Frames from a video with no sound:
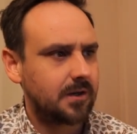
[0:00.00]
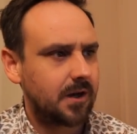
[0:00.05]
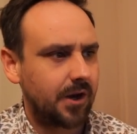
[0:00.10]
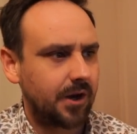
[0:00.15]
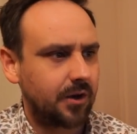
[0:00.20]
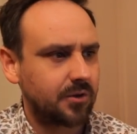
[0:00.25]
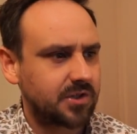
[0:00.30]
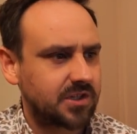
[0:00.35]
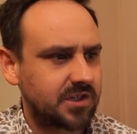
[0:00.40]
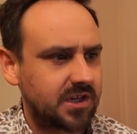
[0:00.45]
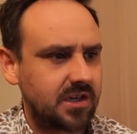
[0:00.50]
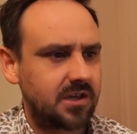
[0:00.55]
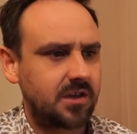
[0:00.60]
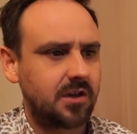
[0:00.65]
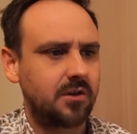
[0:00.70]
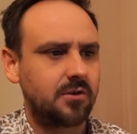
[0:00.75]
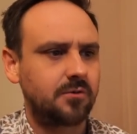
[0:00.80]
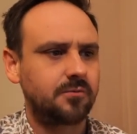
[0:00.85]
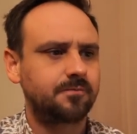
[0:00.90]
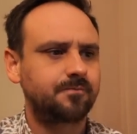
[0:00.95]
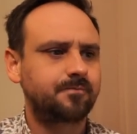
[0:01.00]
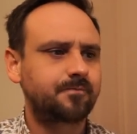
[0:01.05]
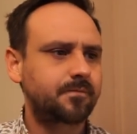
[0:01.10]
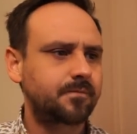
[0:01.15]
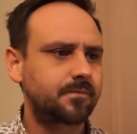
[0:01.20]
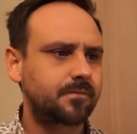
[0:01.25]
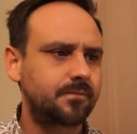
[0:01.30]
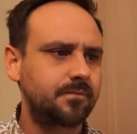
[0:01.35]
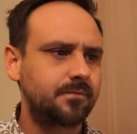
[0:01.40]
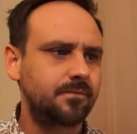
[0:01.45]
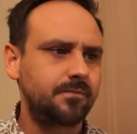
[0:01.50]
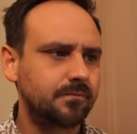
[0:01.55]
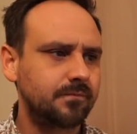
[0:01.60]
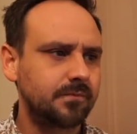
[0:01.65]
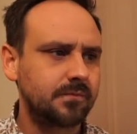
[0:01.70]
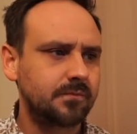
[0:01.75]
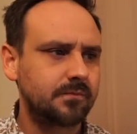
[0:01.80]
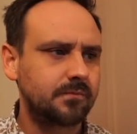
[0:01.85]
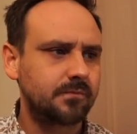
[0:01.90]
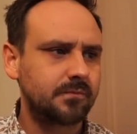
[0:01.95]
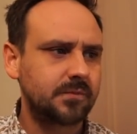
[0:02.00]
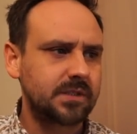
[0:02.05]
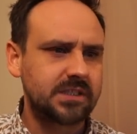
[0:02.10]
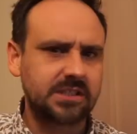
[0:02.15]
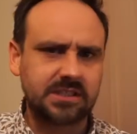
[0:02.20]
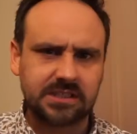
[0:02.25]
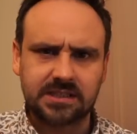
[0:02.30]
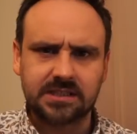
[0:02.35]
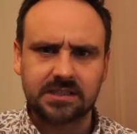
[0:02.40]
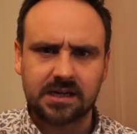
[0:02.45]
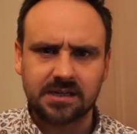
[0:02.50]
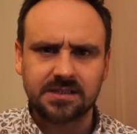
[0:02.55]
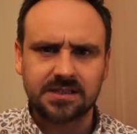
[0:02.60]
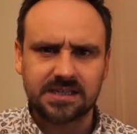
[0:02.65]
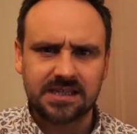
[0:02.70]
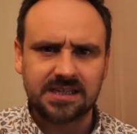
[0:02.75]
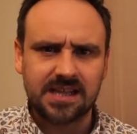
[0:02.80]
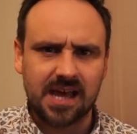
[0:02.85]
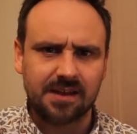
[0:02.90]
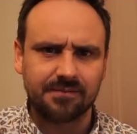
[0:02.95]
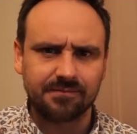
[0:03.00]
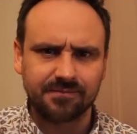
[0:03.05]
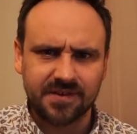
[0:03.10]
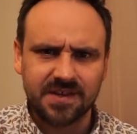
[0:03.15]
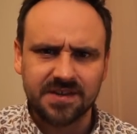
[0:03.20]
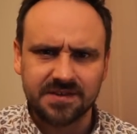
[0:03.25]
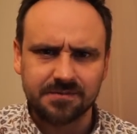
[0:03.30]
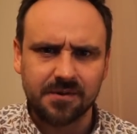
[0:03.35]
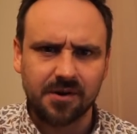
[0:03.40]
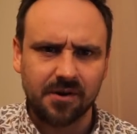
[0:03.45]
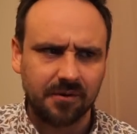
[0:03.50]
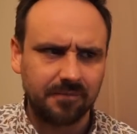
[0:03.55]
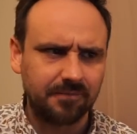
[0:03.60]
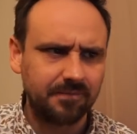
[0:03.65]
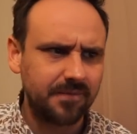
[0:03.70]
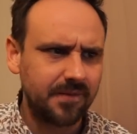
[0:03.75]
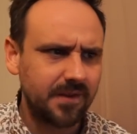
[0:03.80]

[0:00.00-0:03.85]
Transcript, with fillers: And I'll see you. I'll see you. I'll see you then. See you tomorrow.